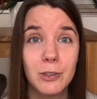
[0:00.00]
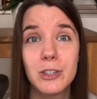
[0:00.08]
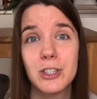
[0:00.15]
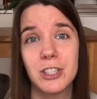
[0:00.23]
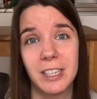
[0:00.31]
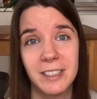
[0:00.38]

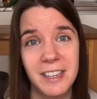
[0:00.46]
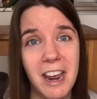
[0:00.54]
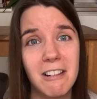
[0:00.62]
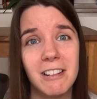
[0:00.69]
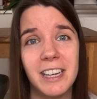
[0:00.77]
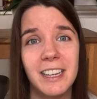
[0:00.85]
fish and
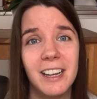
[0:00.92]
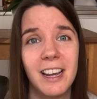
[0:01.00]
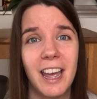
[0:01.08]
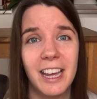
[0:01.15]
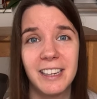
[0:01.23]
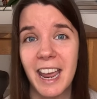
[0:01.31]
dairy
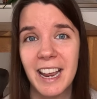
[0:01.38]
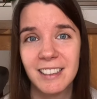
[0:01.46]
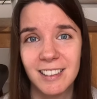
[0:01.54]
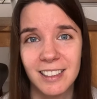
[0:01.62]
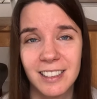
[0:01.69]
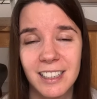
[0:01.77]
and
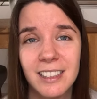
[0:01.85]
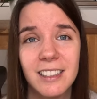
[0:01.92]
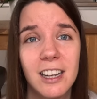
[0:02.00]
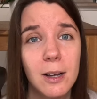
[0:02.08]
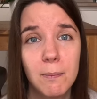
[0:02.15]
eggs in it.